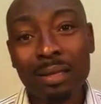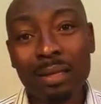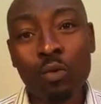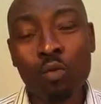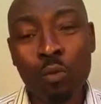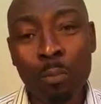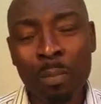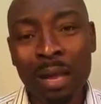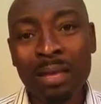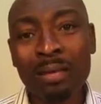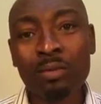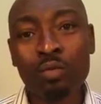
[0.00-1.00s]
a
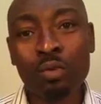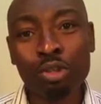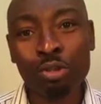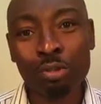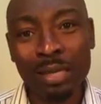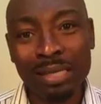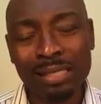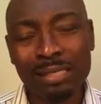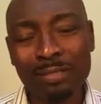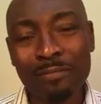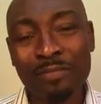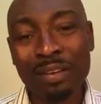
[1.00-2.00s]
woman would dress
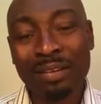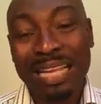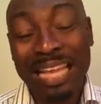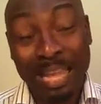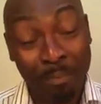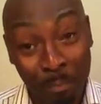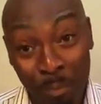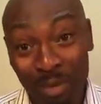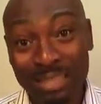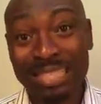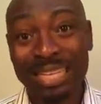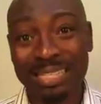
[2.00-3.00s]
very
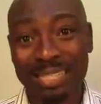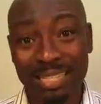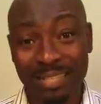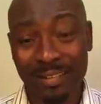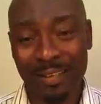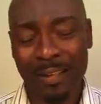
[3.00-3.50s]
immodestly,